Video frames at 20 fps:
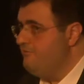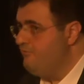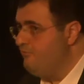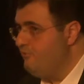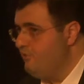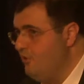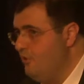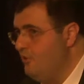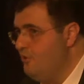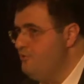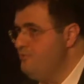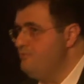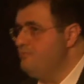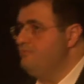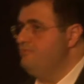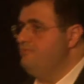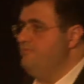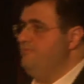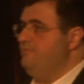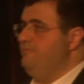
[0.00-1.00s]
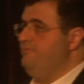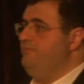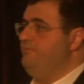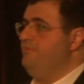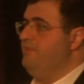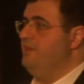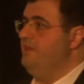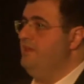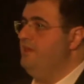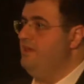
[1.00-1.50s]
flow,
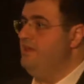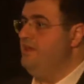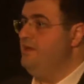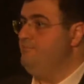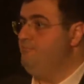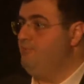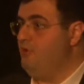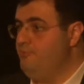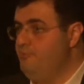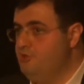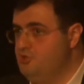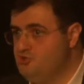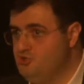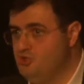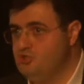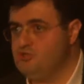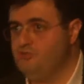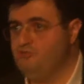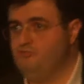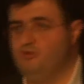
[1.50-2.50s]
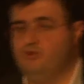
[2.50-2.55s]
proper choice of